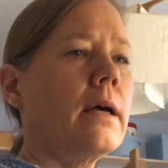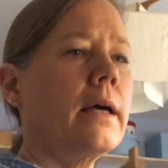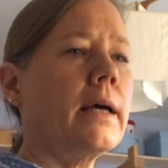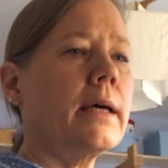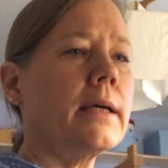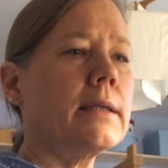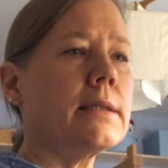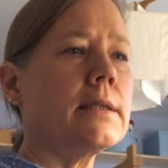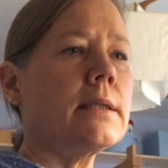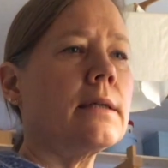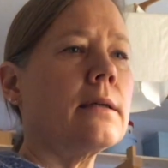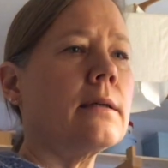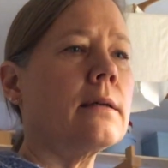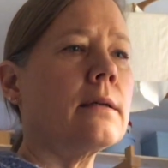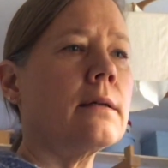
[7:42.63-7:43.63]
and
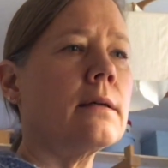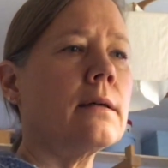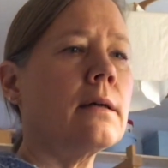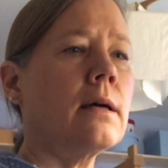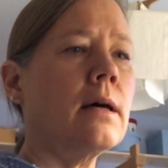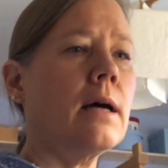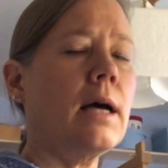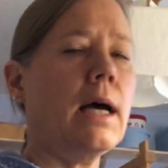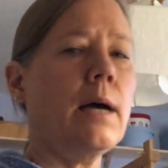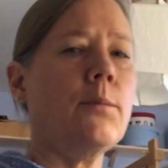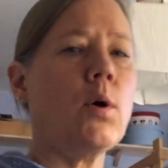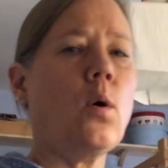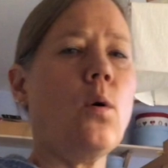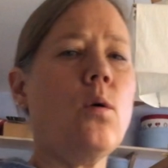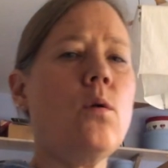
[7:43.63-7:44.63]

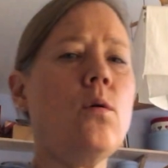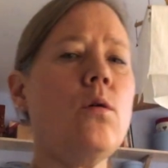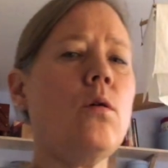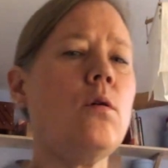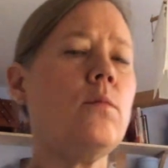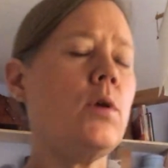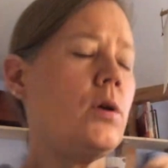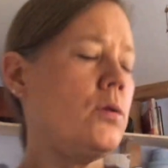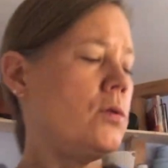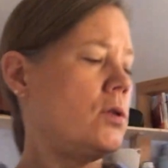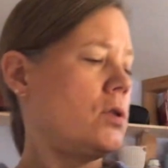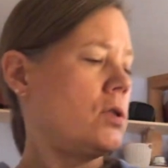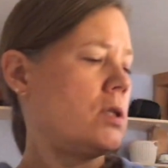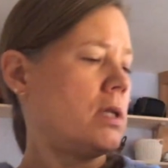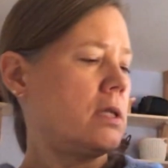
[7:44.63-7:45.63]
I'm
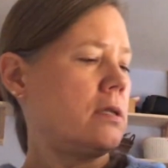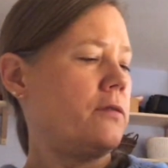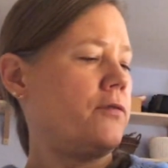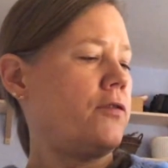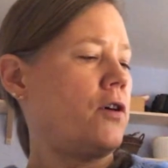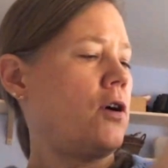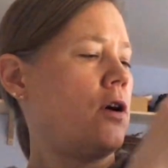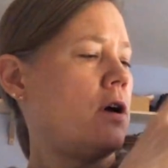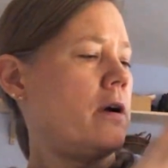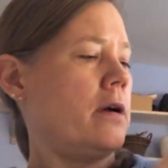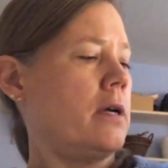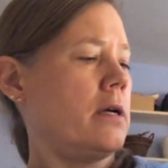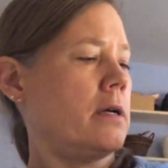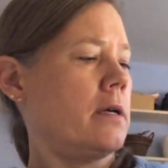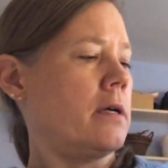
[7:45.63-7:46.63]
almost as
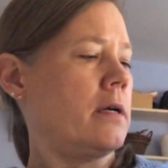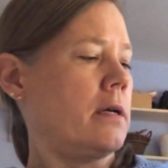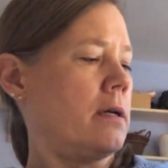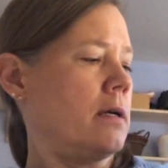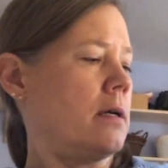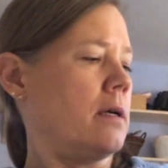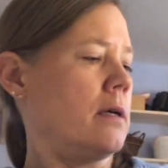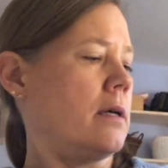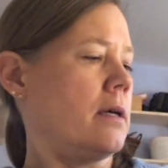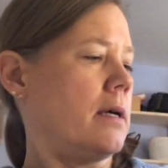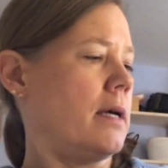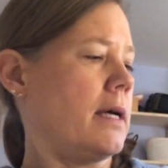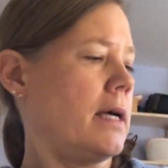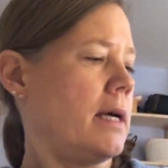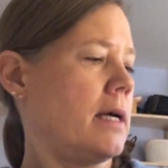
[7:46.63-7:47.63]
far
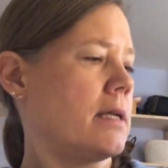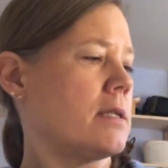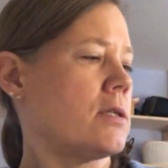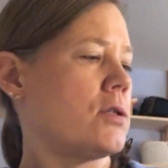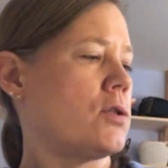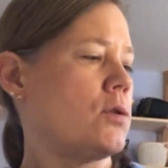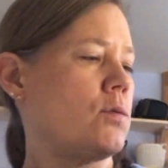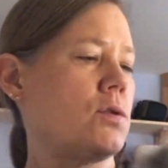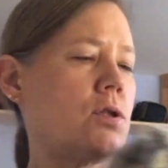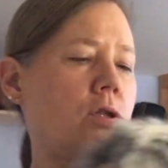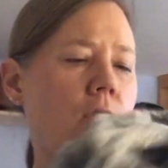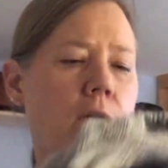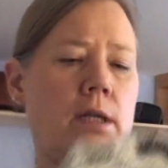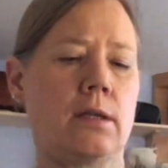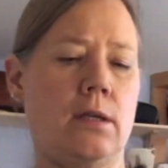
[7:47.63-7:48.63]
as to
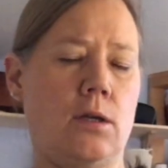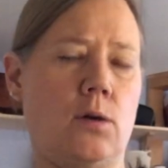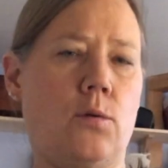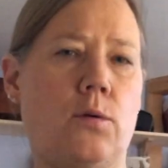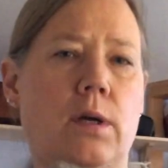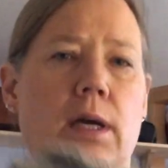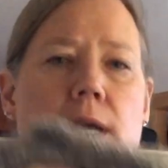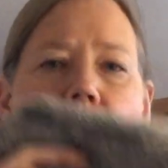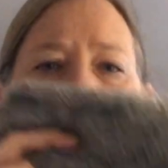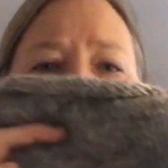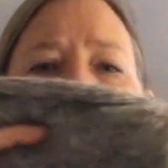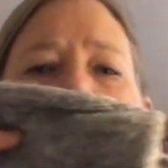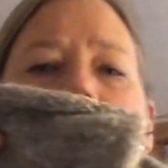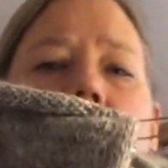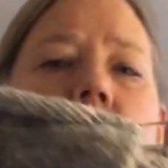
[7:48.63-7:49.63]
starting the yoke. I have
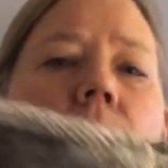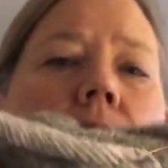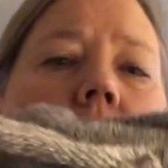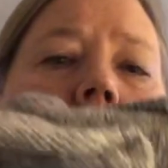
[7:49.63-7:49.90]
finished the